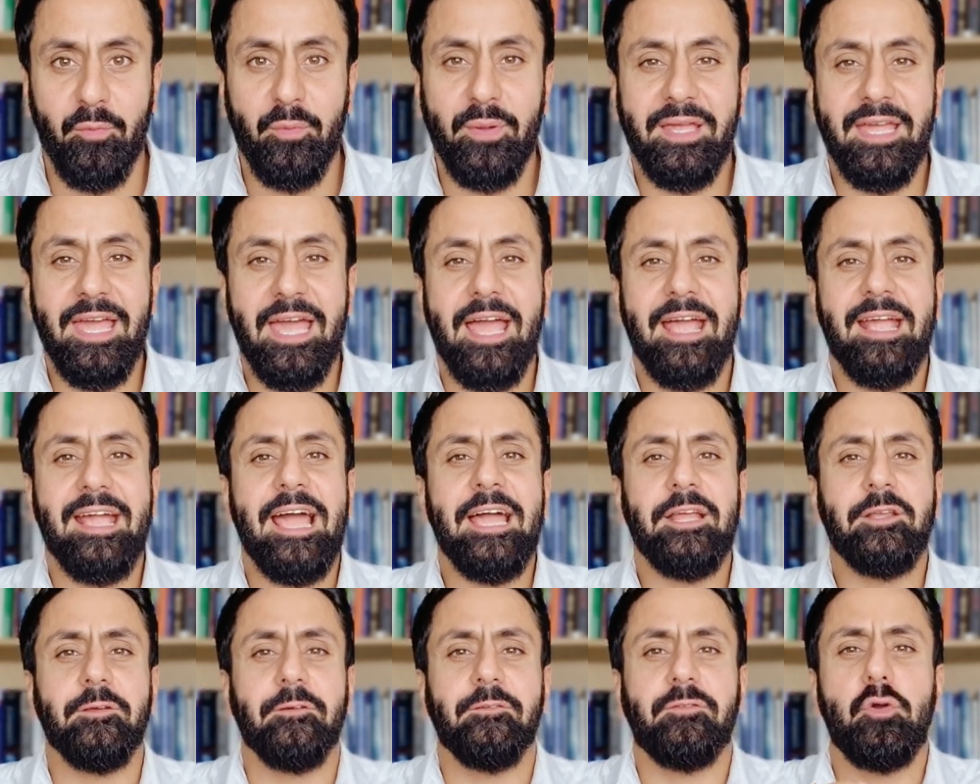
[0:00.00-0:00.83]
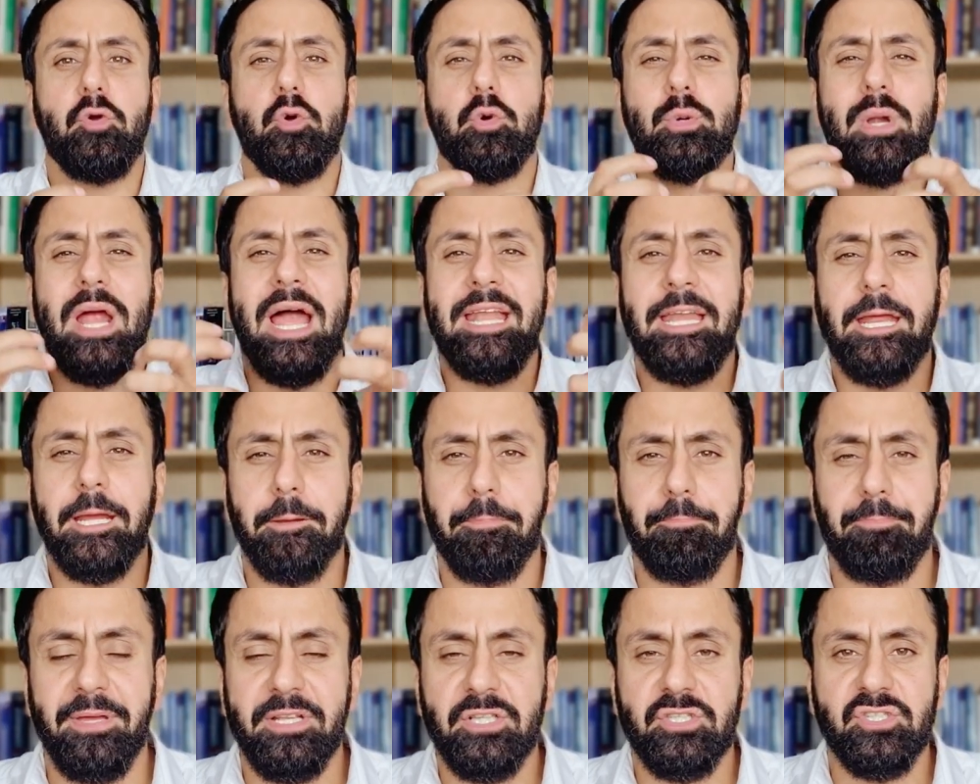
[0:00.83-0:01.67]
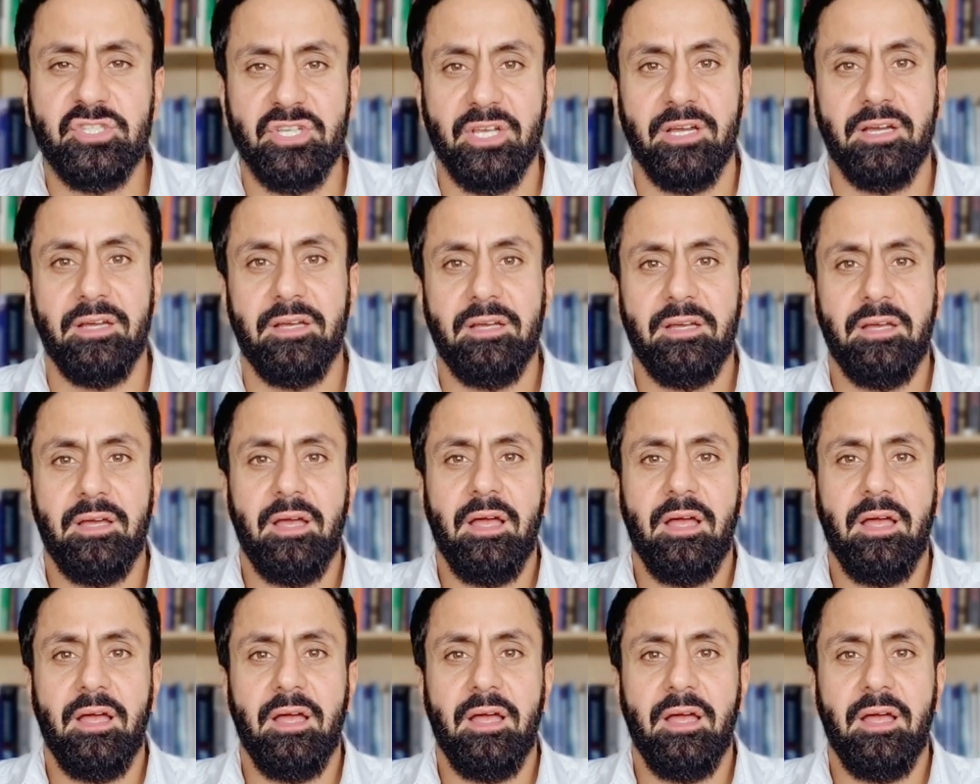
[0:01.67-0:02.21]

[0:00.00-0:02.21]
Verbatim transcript: we get a kind of Quranic picture